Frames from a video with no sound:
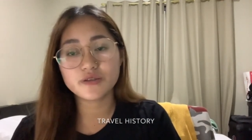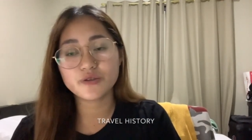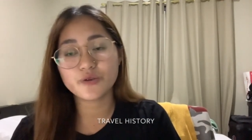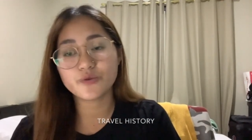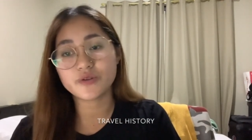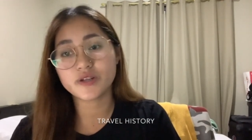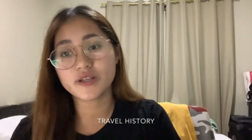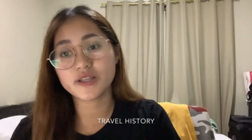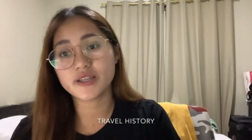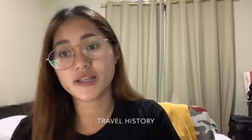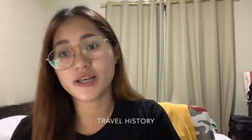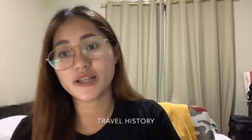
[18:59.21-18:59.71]

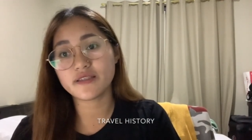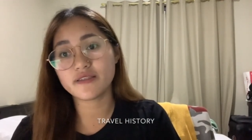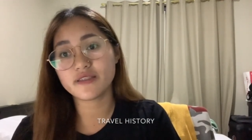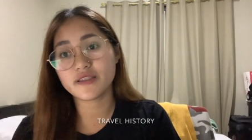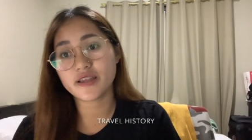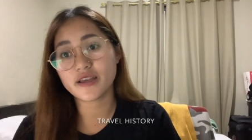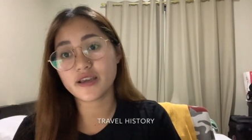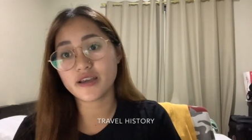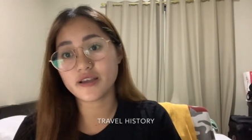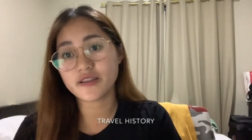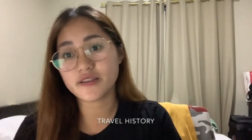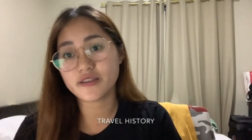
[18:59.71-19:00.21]
noted that
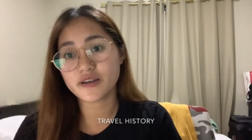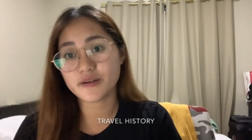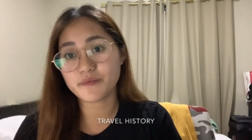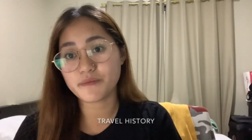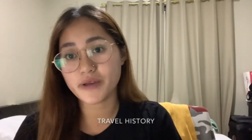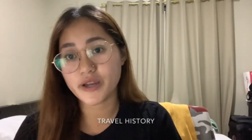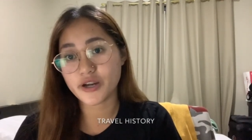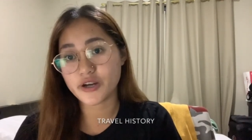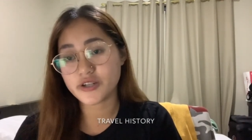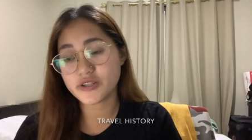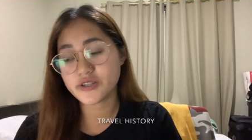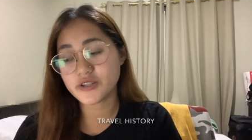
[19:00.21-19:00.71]
the
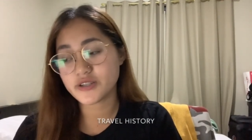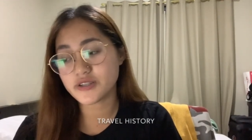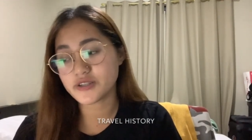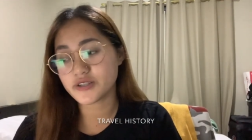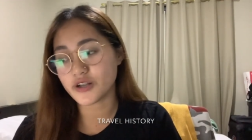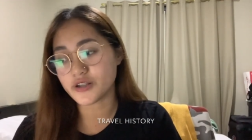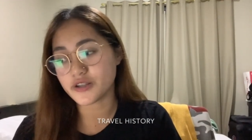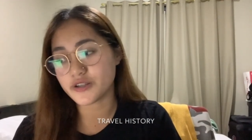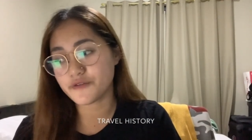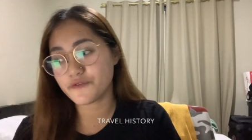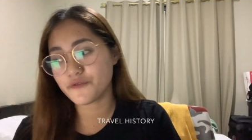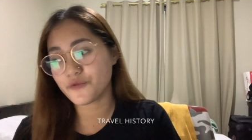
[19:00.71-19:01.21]
marriage is null and